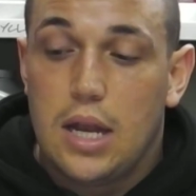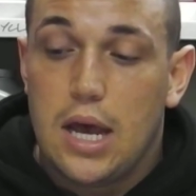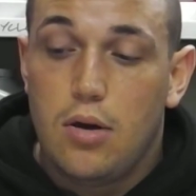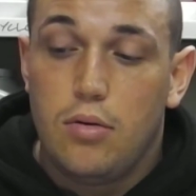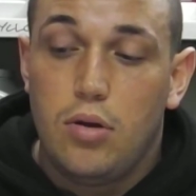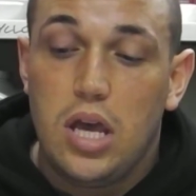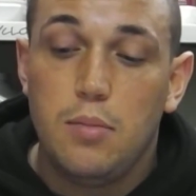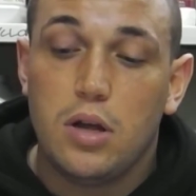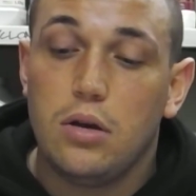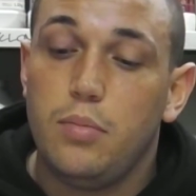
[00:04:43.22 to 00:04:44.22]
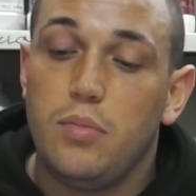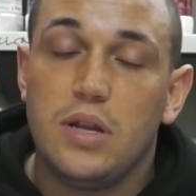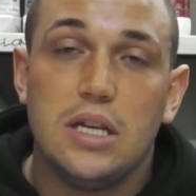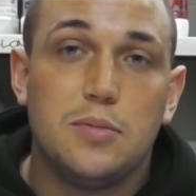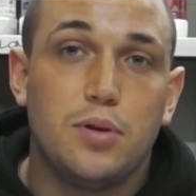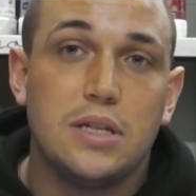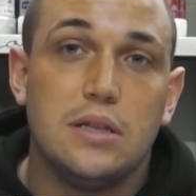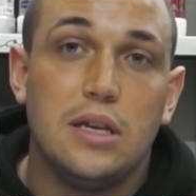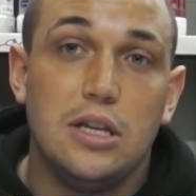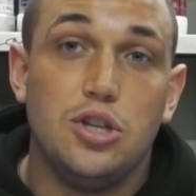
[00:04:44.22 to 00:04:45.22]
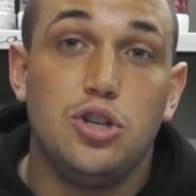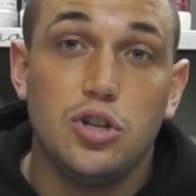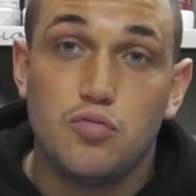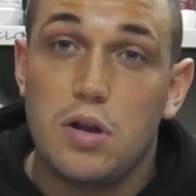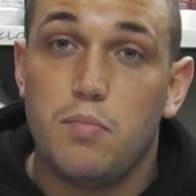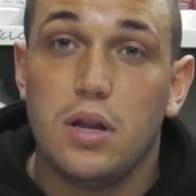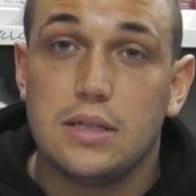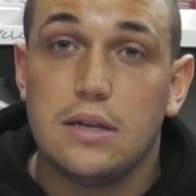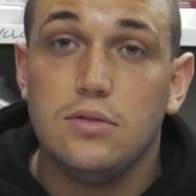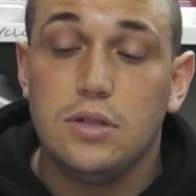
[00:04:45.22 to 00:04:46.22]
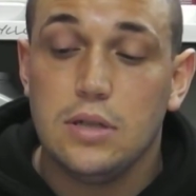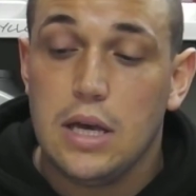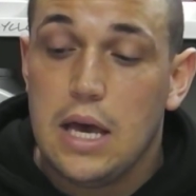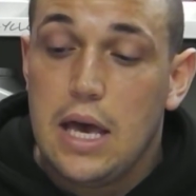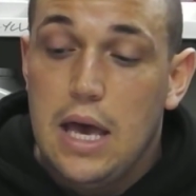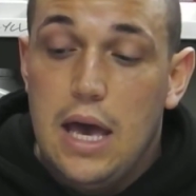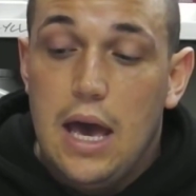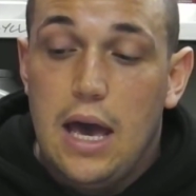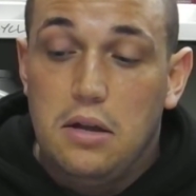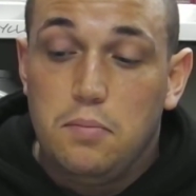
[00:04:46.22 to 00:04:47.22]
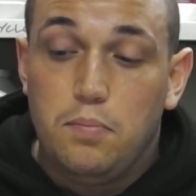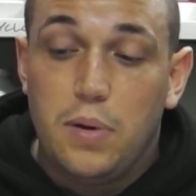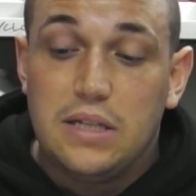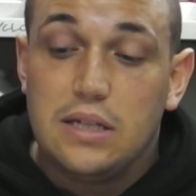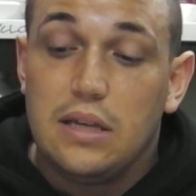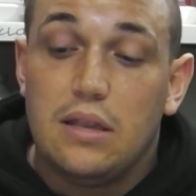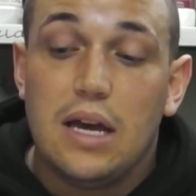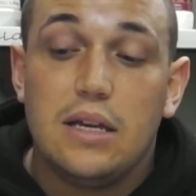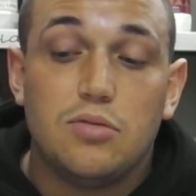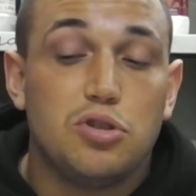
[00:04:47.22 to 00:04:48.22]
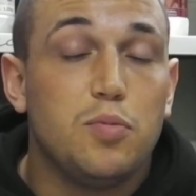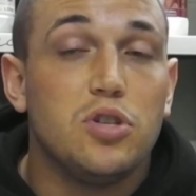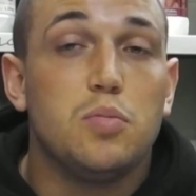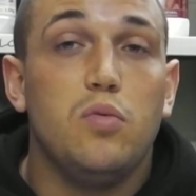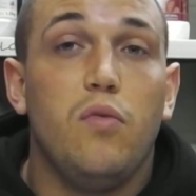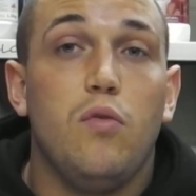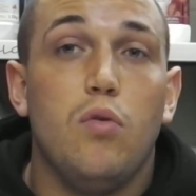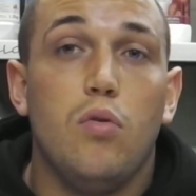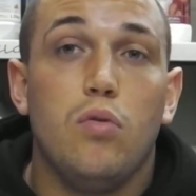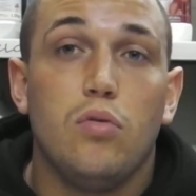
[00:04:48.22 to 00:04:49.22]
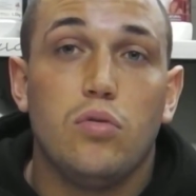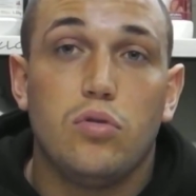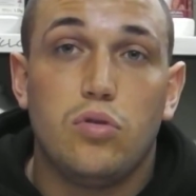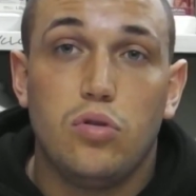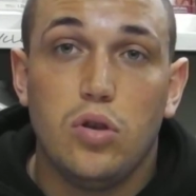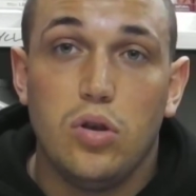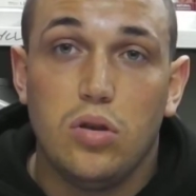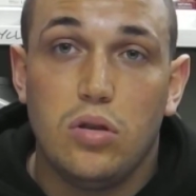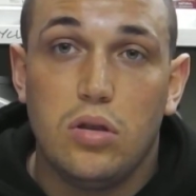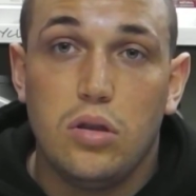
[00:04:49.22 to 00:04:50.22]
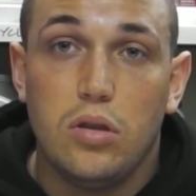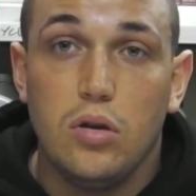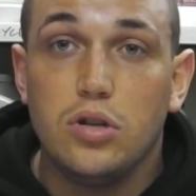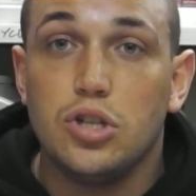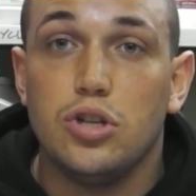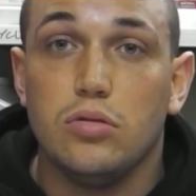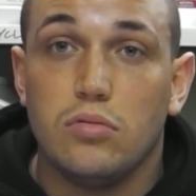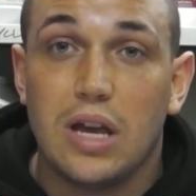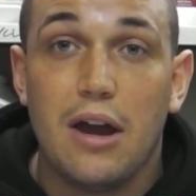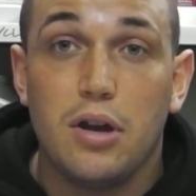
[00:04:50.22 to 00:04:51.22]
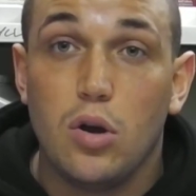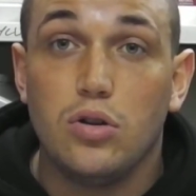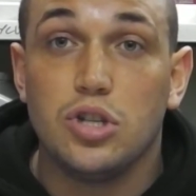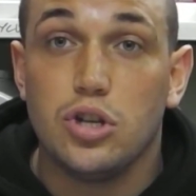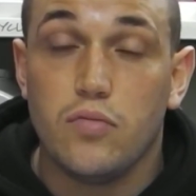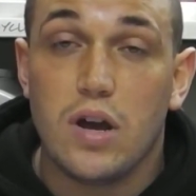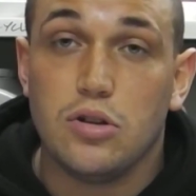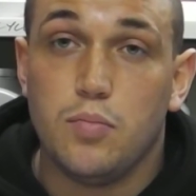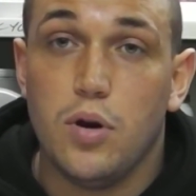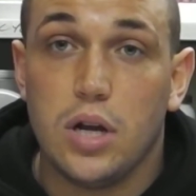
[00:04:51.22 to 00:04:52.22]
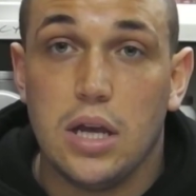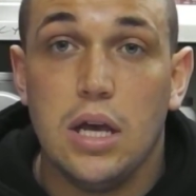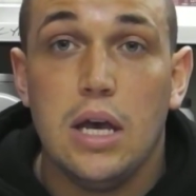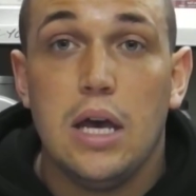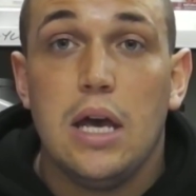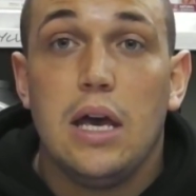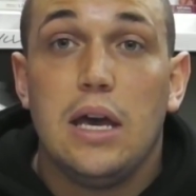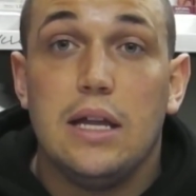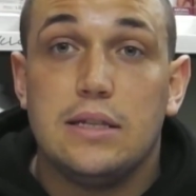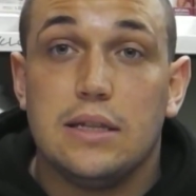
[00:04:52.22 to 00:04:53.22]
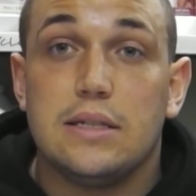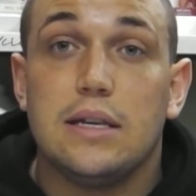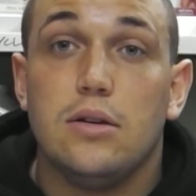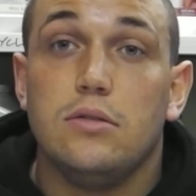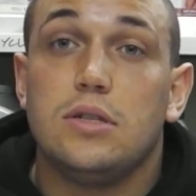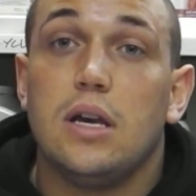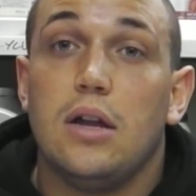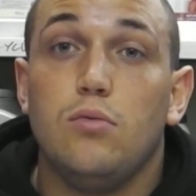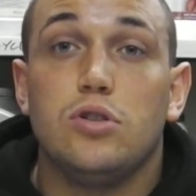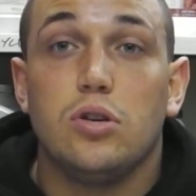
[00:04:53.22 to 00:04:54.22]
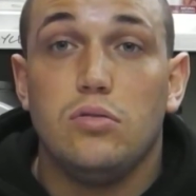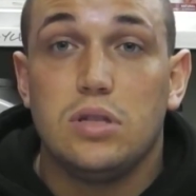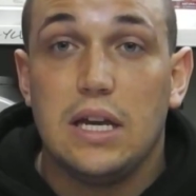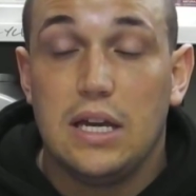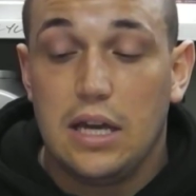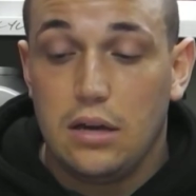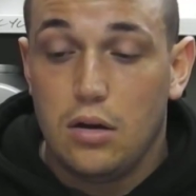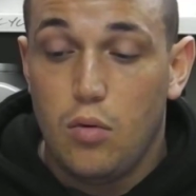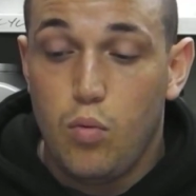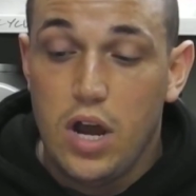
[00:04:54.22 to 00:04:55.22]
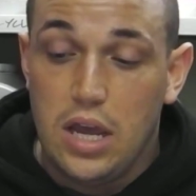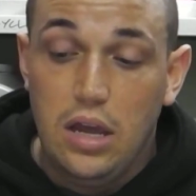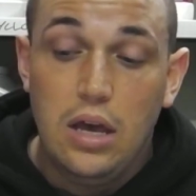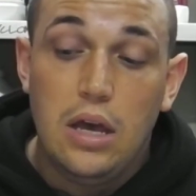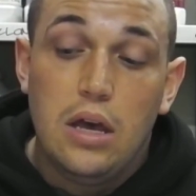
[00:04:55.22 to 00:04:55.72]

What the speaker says: Now, hemoglobin is present in just red blood cells, and basically that is responsible for the oxygen, carrying oxygen around your body into the cells, and also taking away